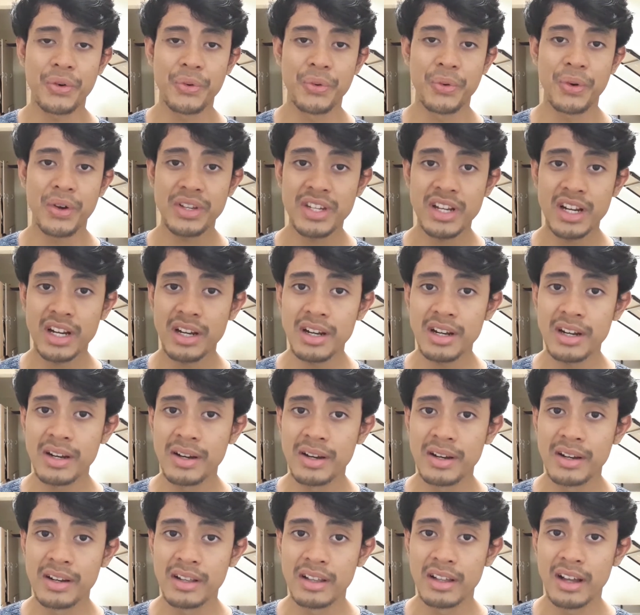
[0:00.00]
watching,
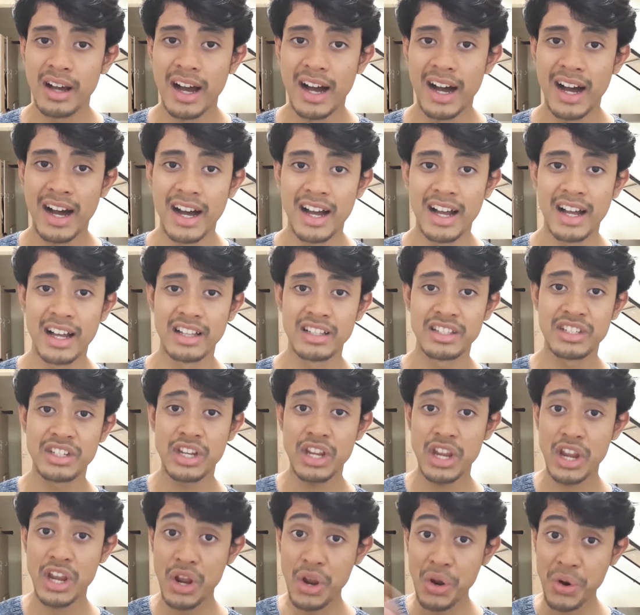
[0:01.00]
and
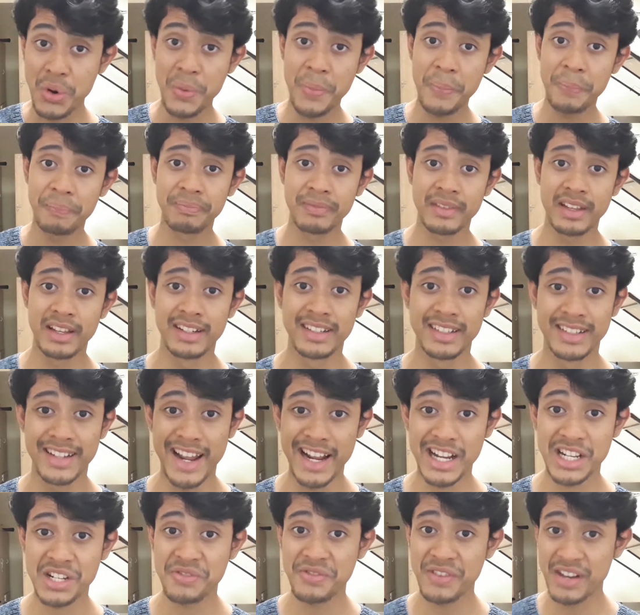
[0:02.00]
see you in the
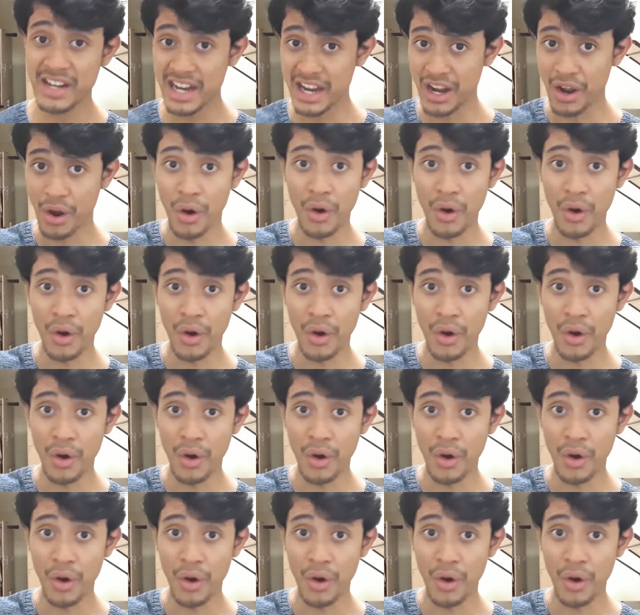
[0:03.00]
next video.